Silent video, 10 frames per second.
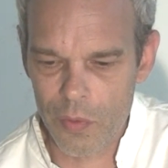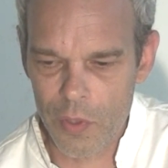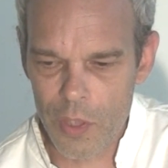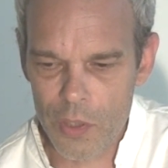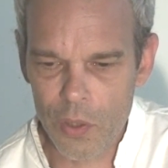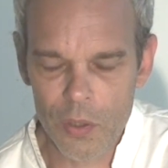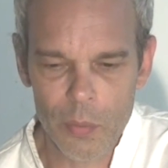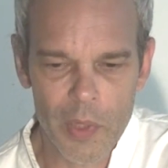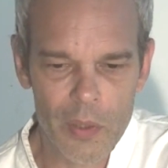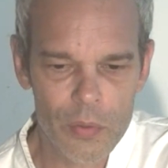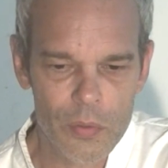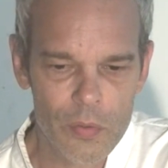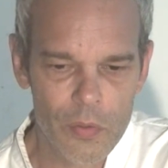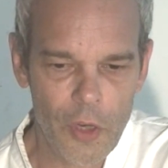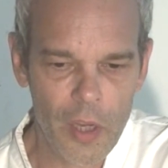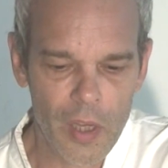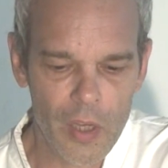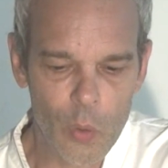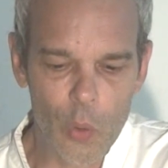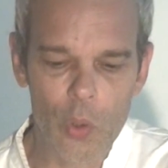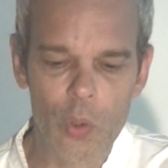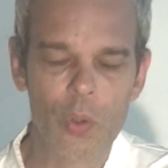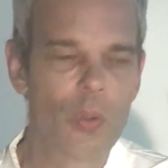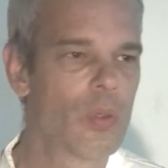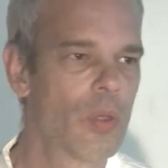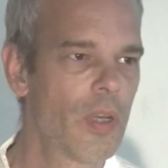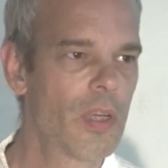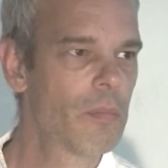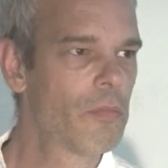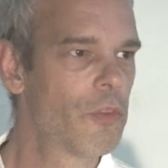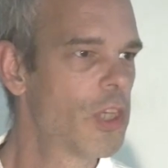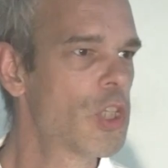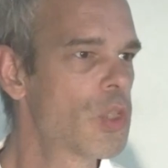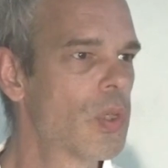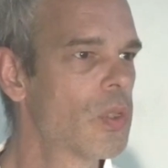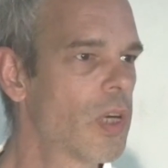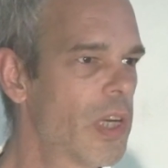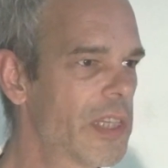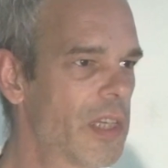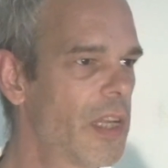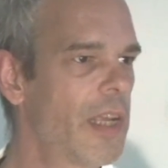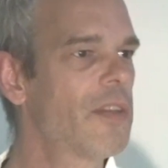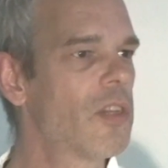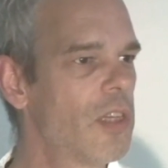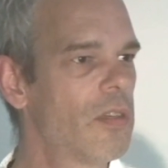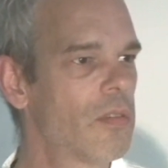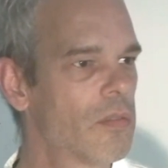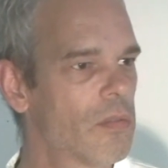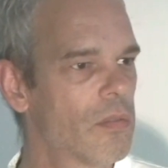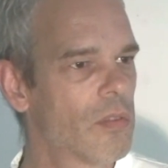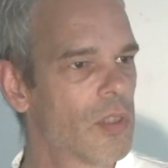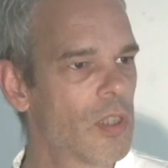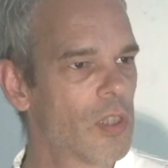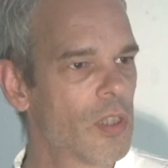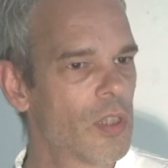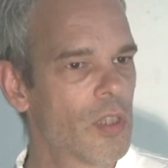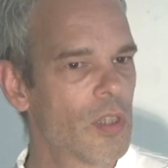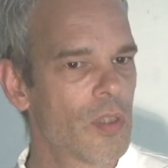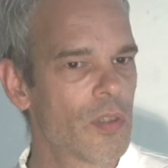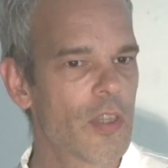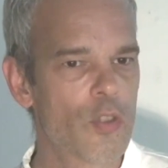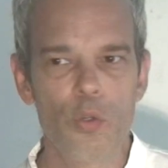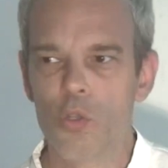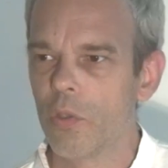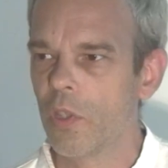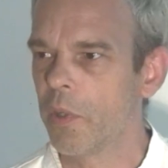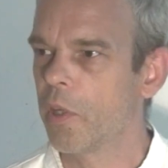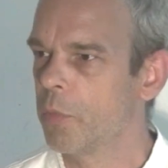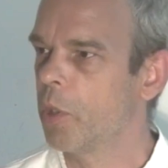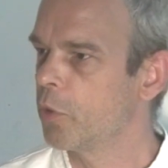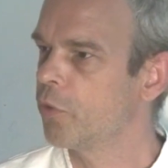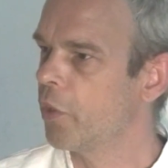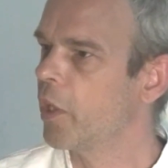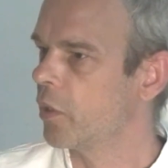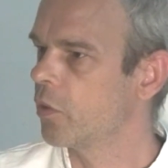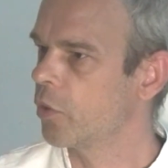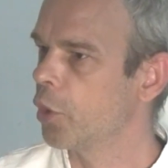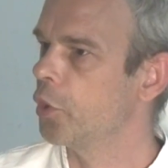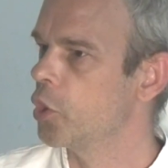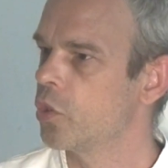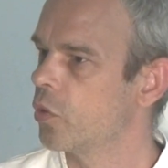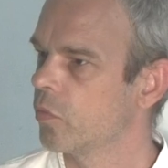is not about thinking, oh, I am very strong, I can handle it. That's usually where people find courage.